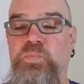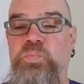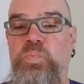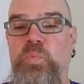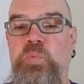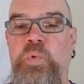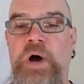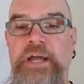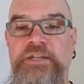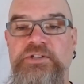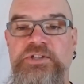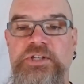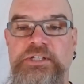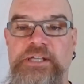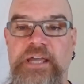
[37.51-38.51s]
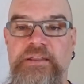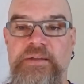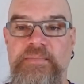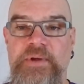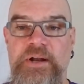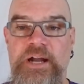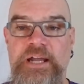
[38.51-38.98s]
why you should get
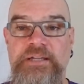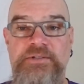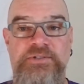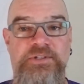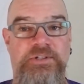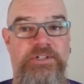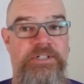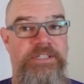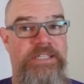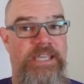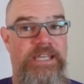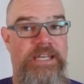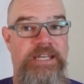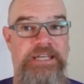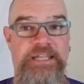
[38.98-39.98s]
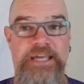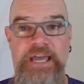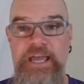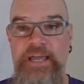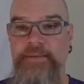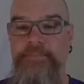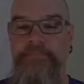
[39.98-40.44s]
them. All right, so let's get into that.